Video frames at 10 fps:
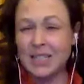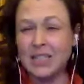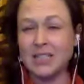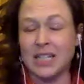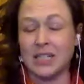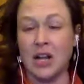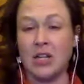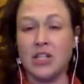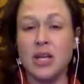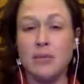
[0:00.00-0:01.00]

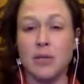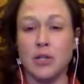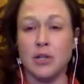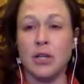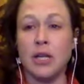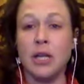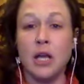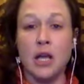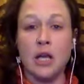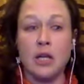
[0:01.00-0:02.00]
technology and
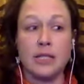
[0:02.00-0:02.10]
modernity,